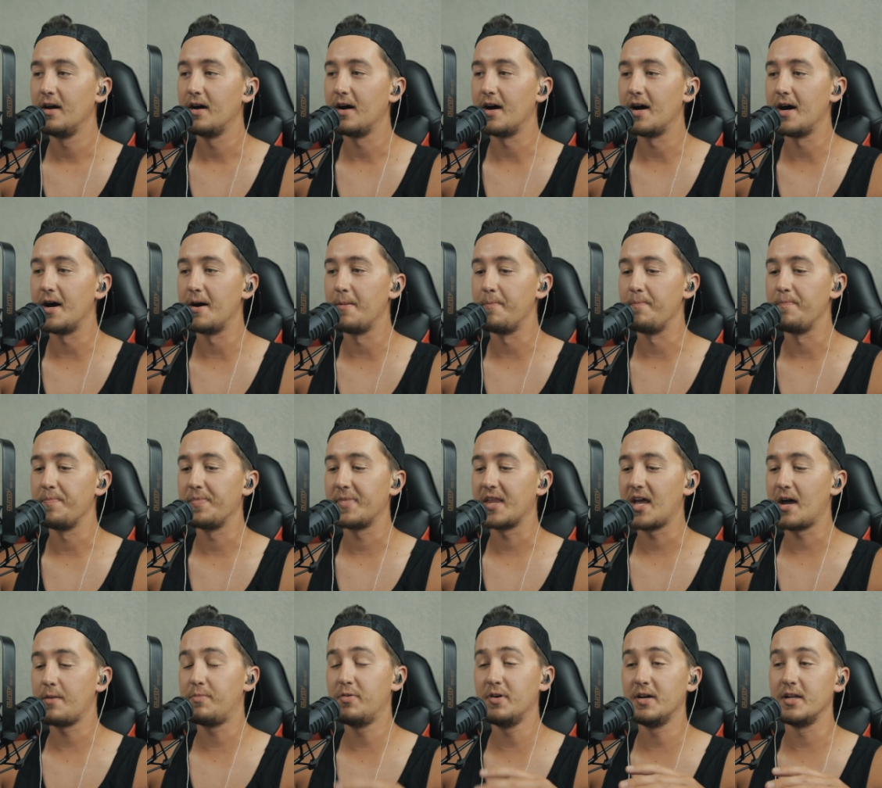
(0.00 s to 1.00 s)
Um,
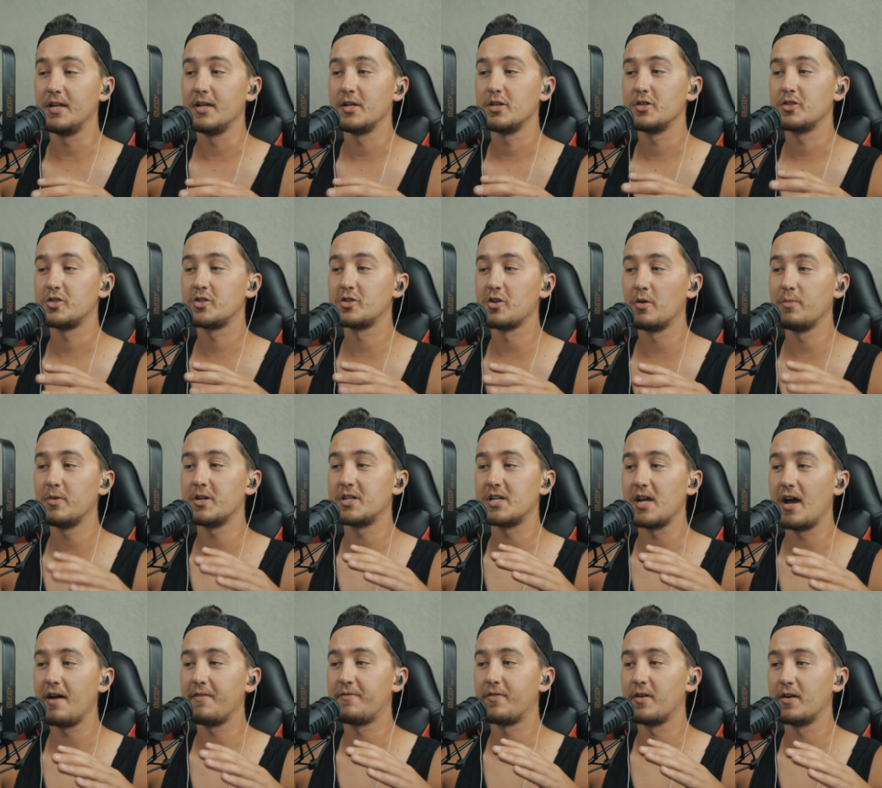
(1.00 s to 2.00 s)
I put so much
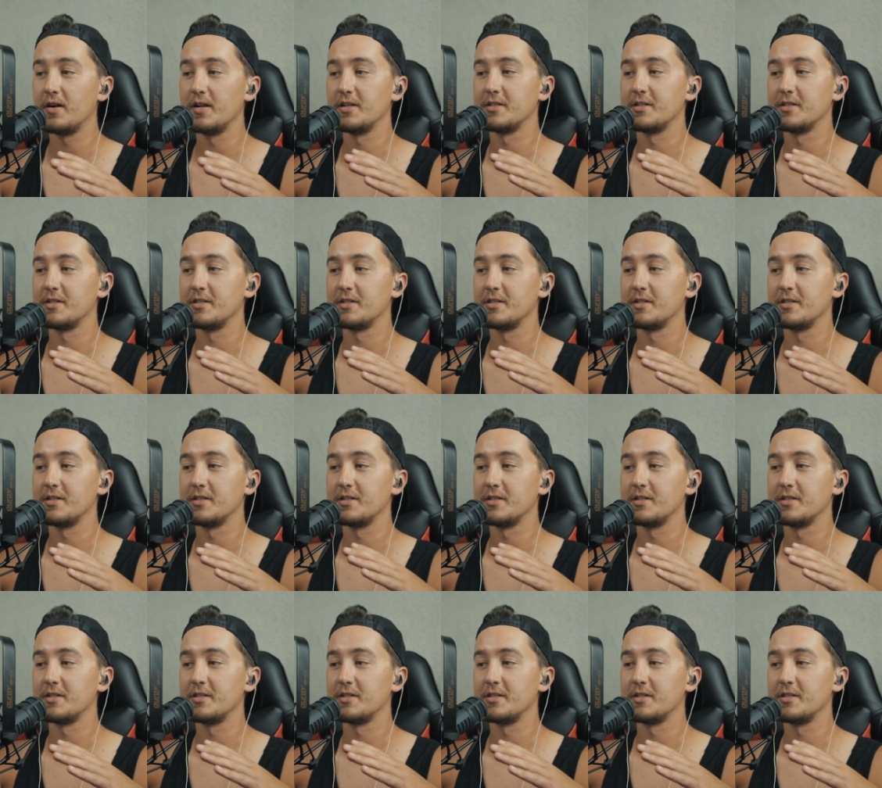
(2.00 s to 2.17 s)
effort